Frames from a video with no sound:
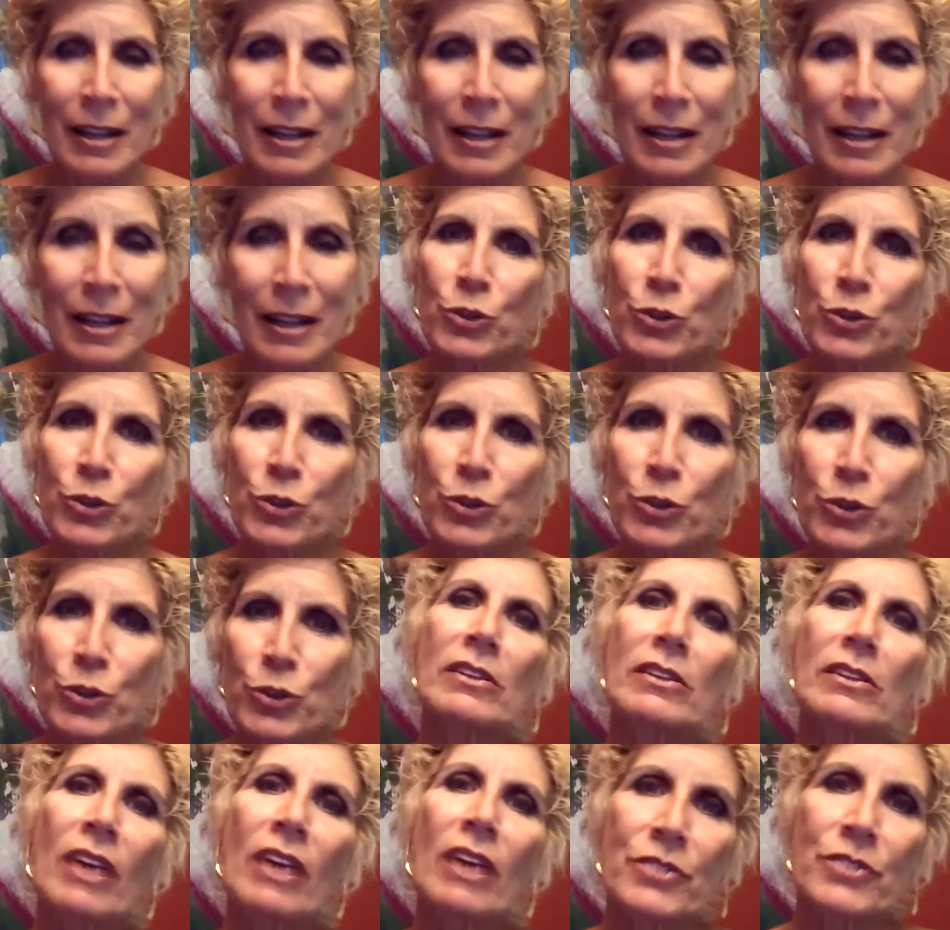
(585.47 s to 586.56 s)
So we spend a
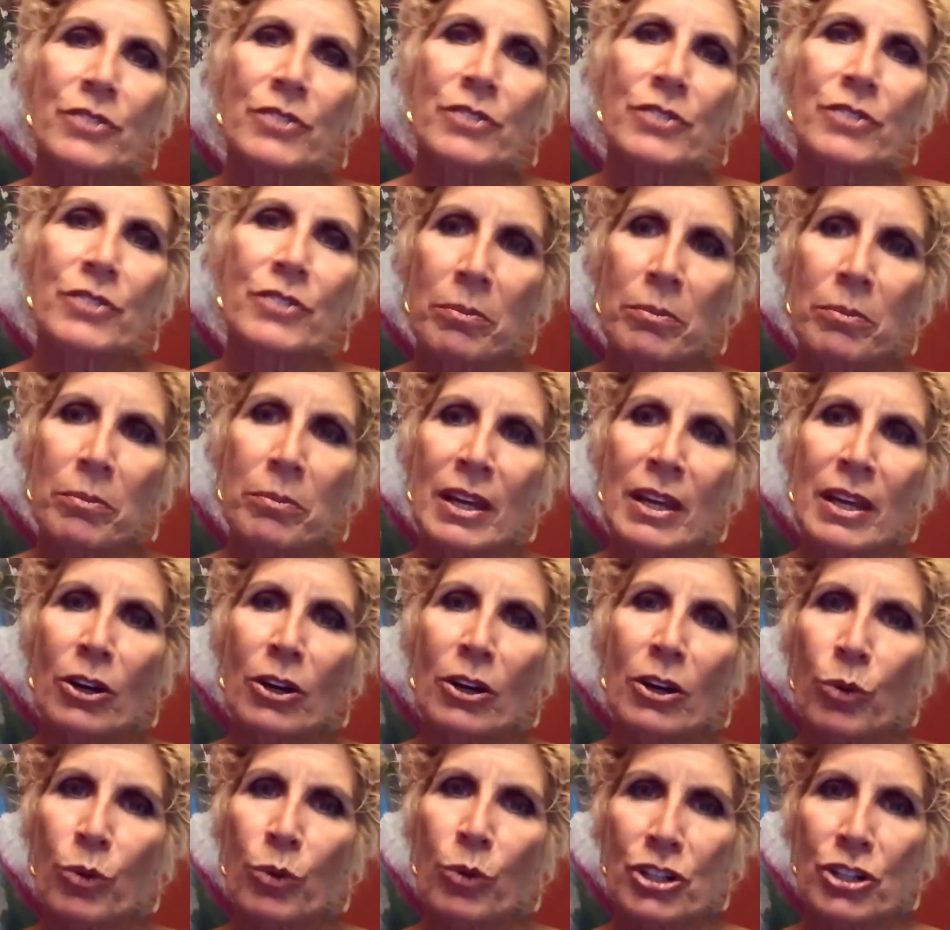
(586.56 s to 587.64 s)
lot of time in our
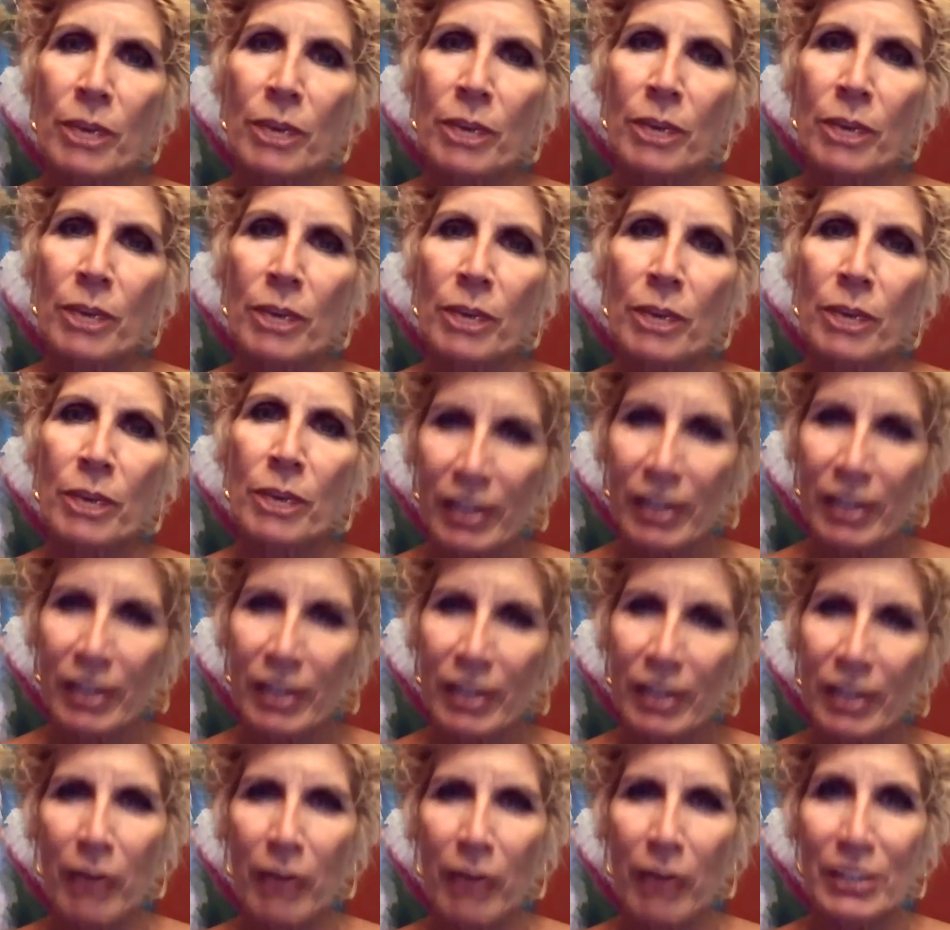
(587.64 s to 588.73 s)
workshops talking
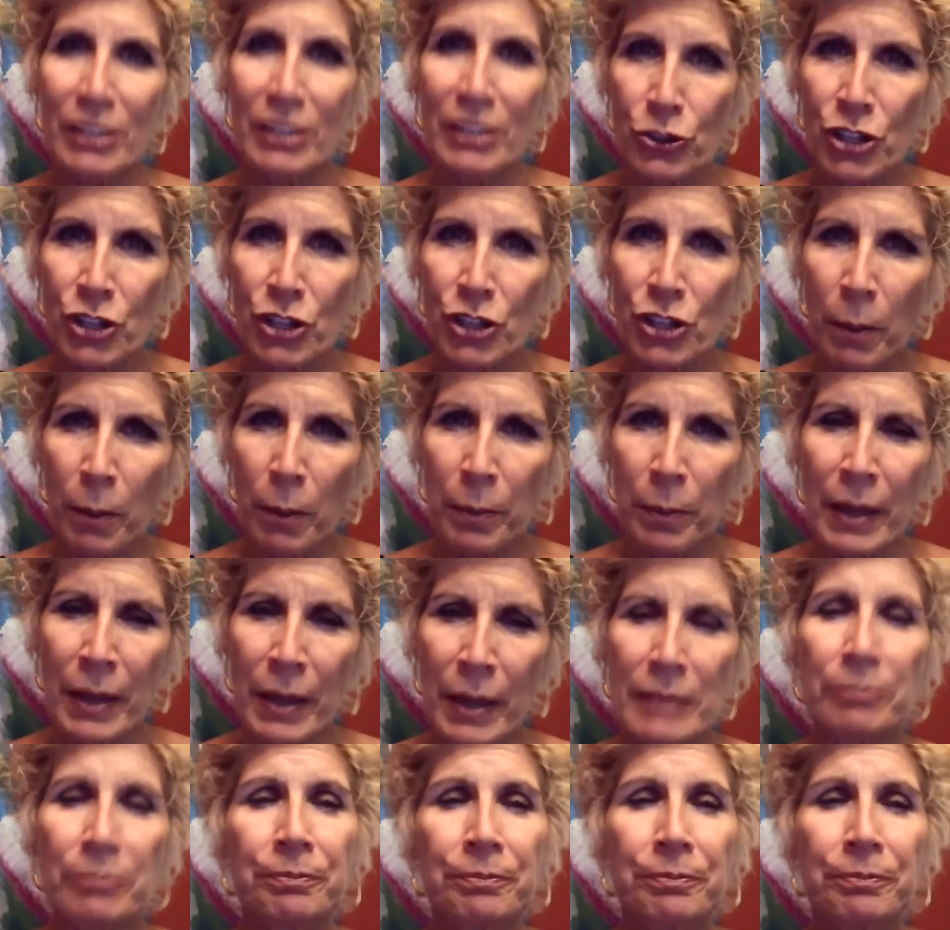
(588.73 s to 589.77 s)
about leadership and